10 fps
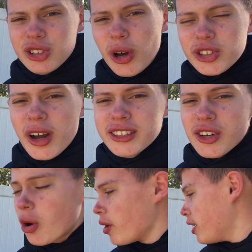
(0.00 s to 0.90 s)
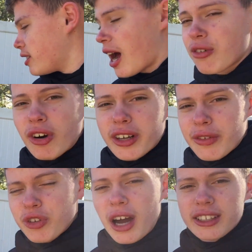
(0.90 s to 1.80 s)
So as you guys know, it is not running.
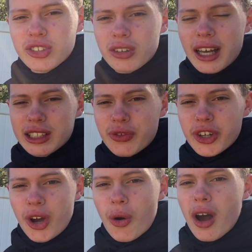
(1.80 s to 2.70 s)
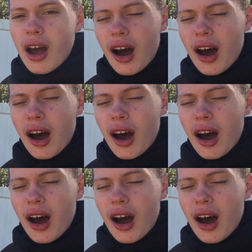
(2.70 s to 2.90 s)
If you guys saw last video,